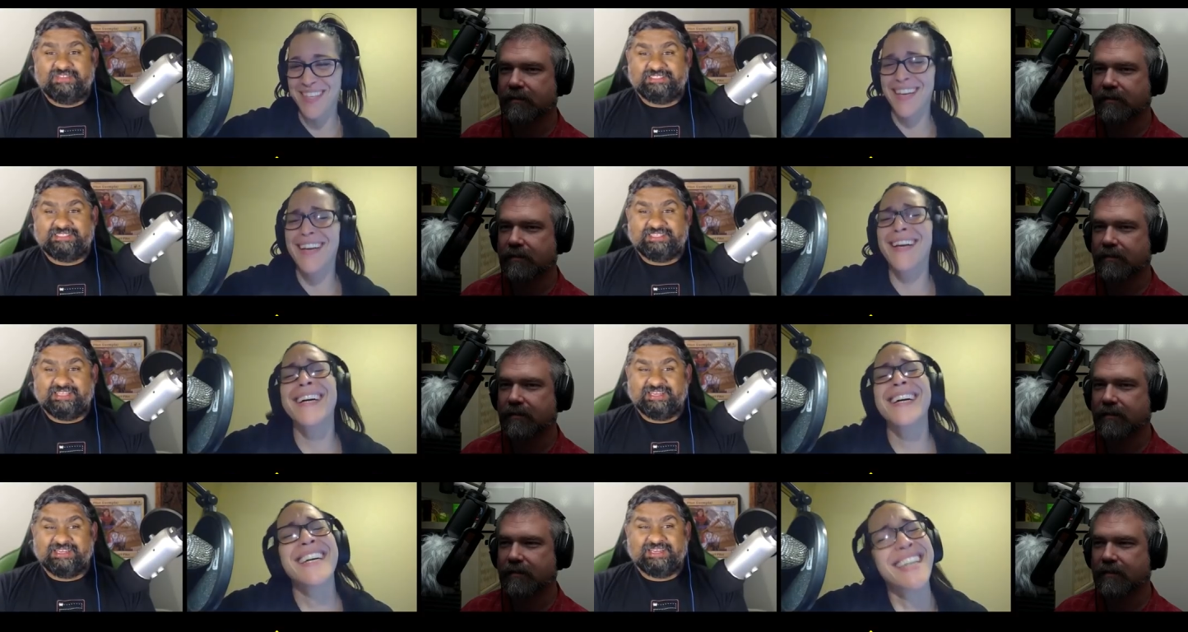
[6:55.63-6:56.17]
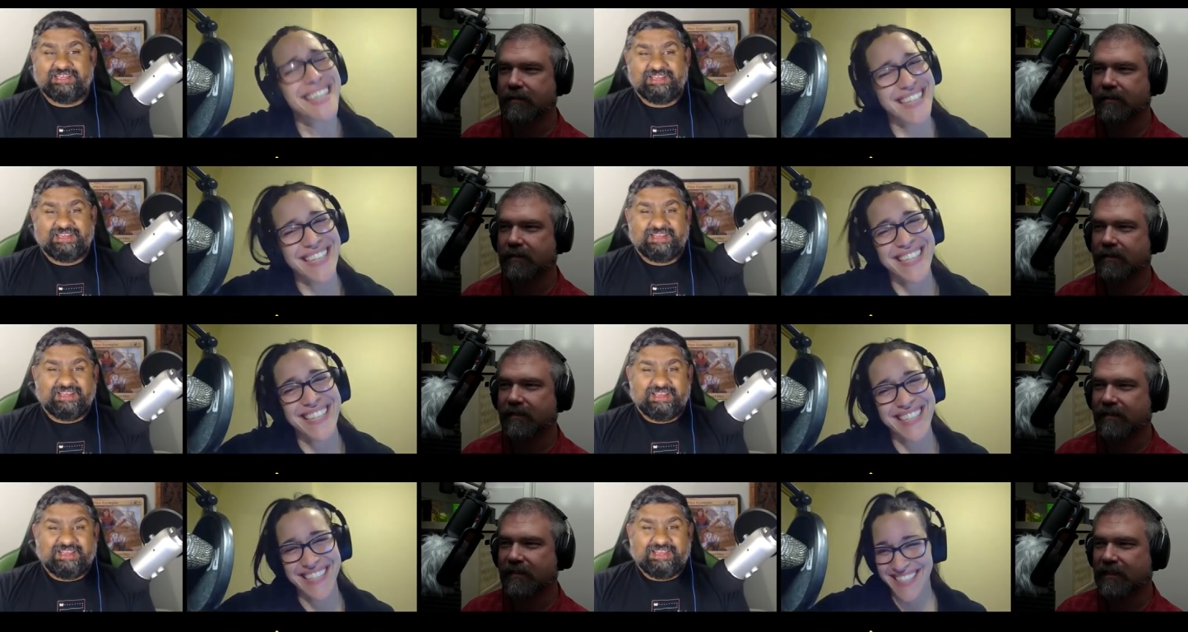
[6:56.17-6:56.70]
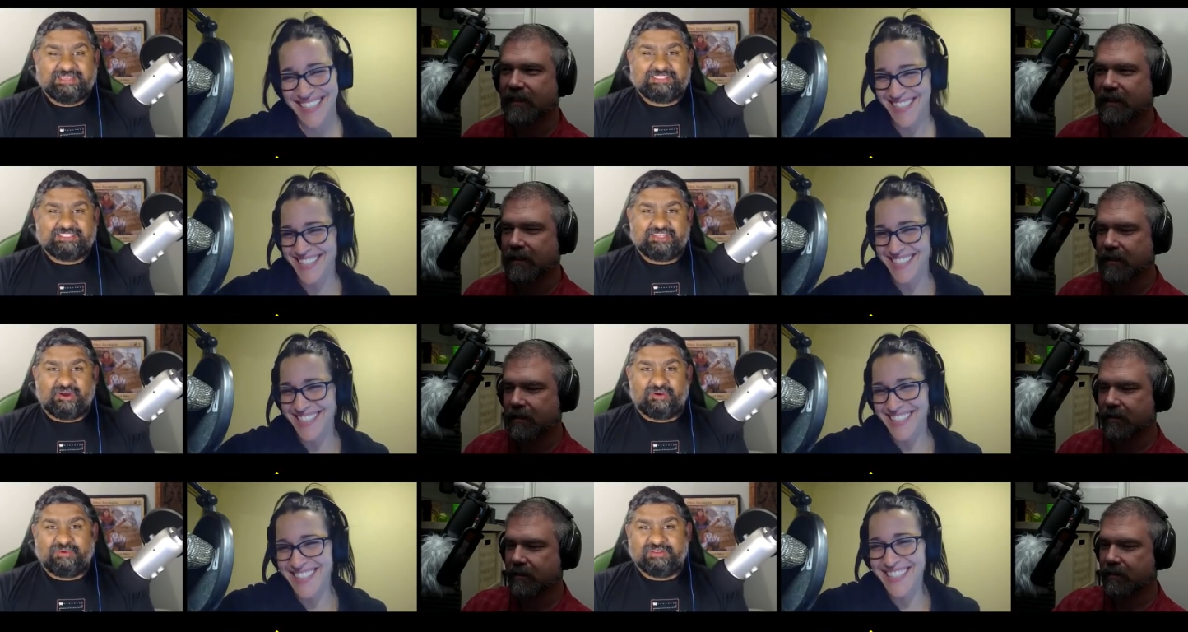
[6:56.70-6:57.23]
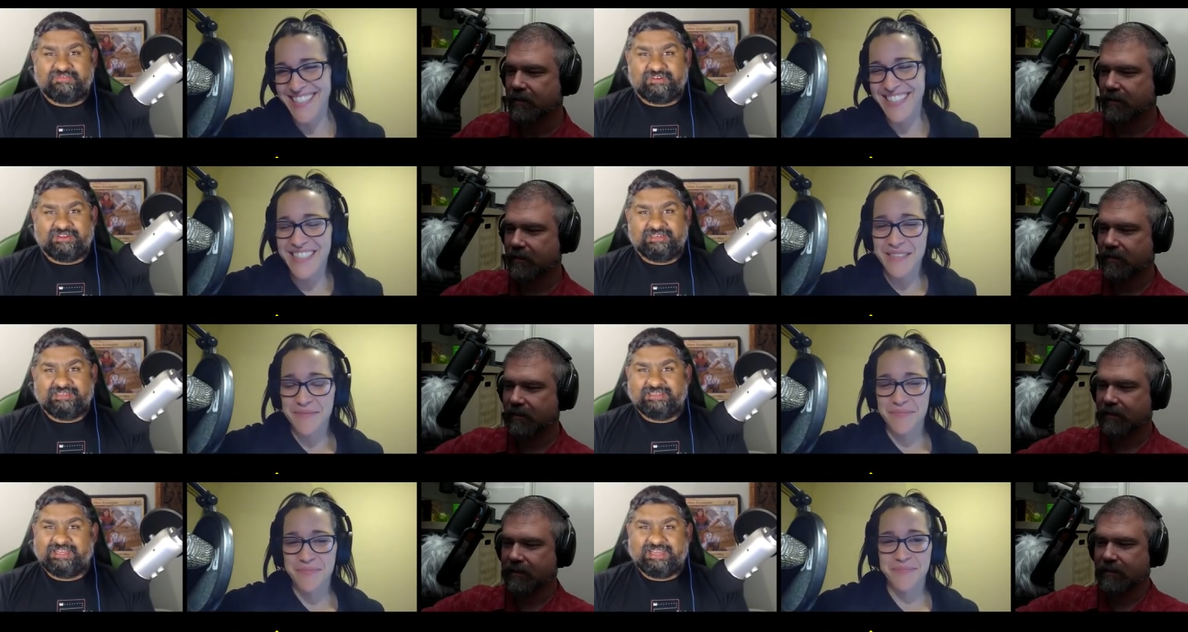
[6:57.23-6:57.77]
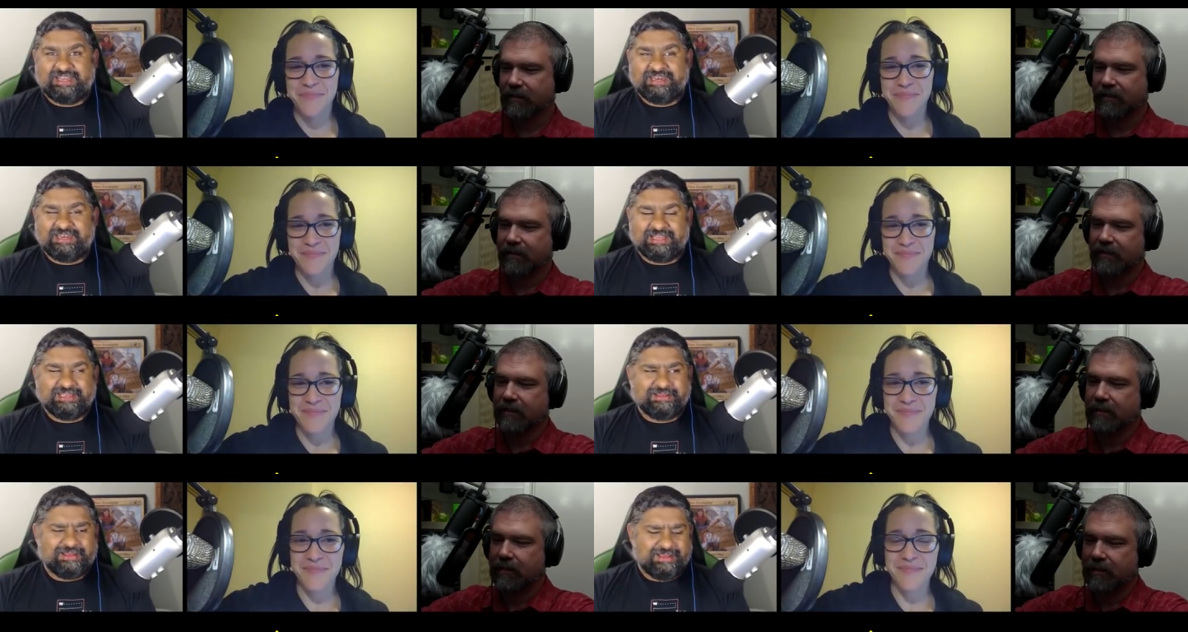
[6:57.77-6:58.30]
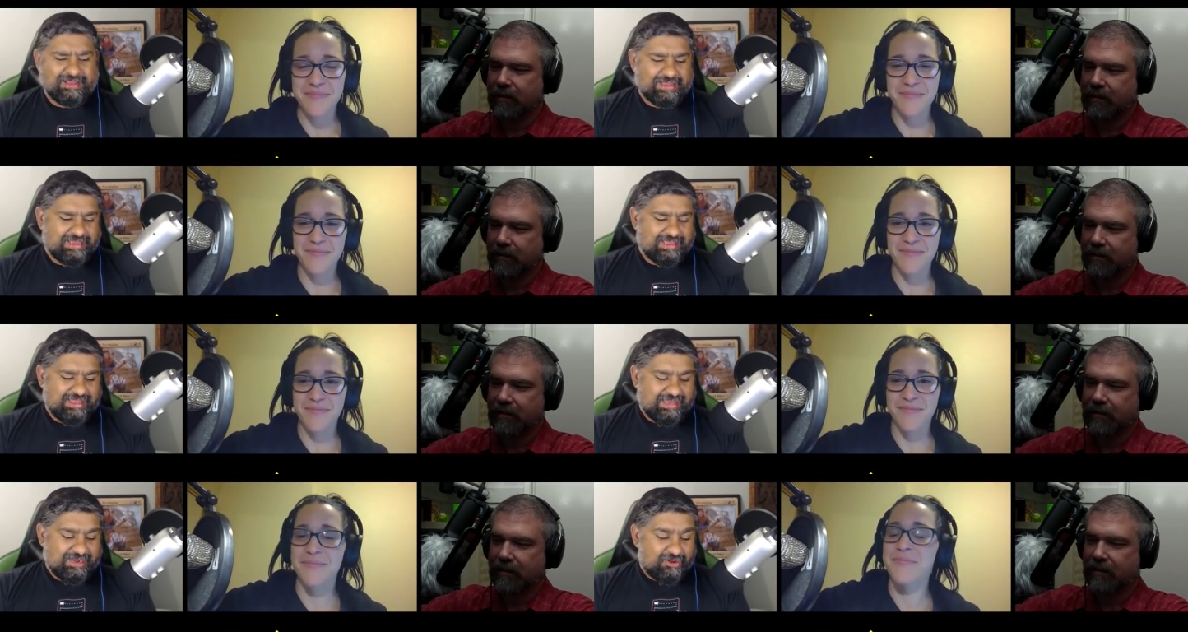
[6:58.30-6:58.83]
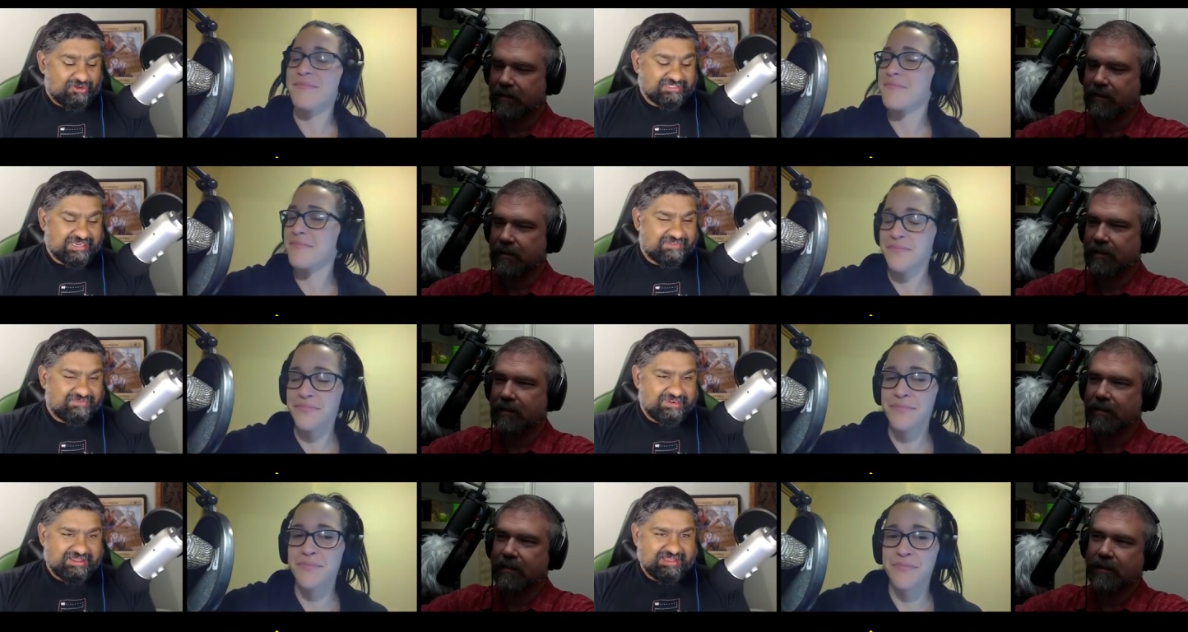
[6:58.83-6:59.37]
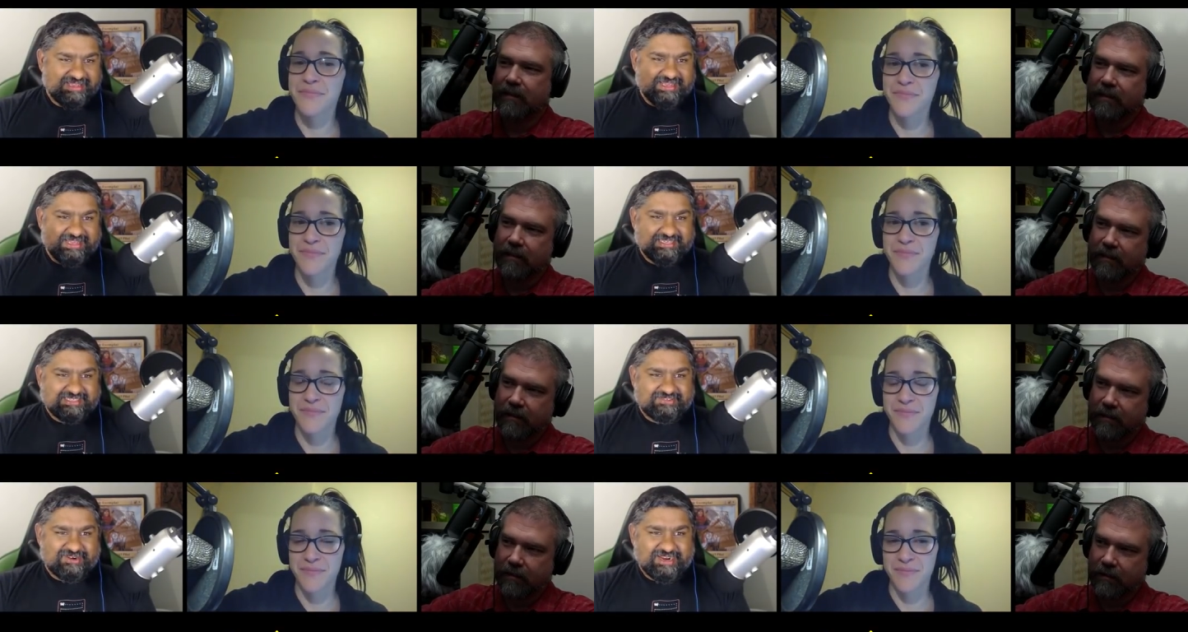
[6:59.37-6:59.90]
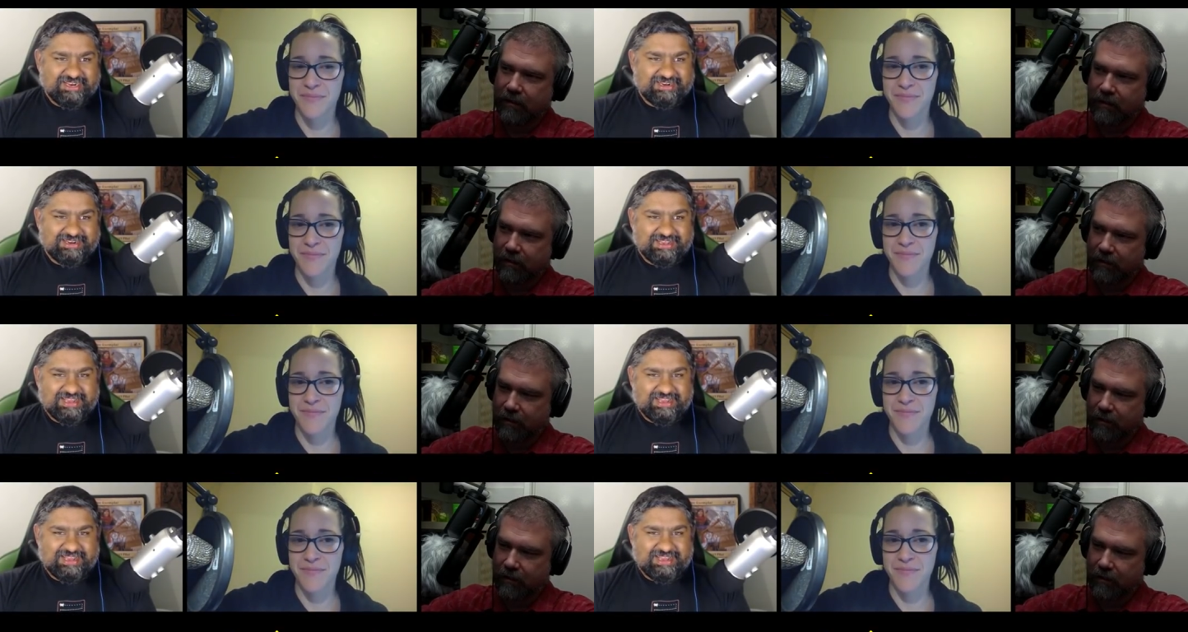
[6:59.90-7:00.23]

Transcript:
Speaker 1: this thing; it's so much fun and like it holds everything, and it's great,